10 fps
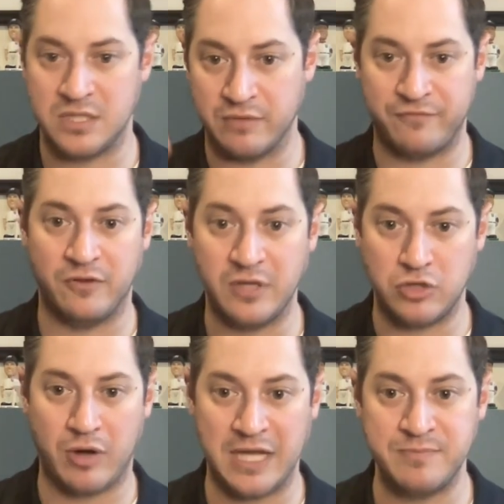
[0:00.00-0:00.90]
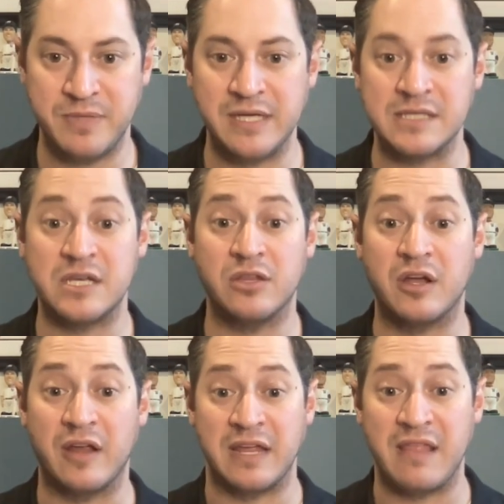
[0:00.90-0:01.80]
to fully grasp it until
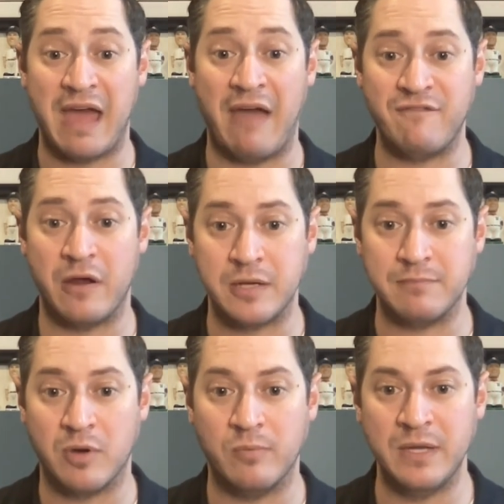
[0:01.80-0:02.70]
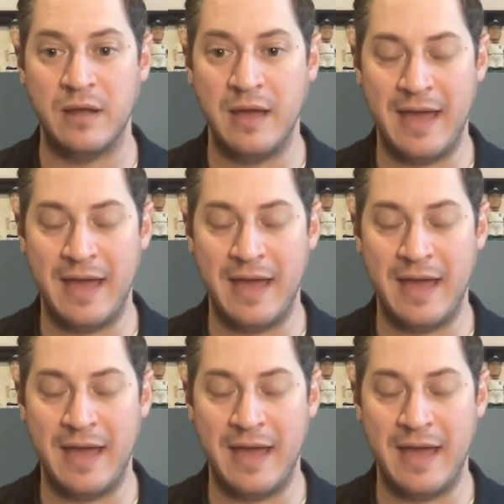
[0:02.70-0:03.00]
they're in that very moment.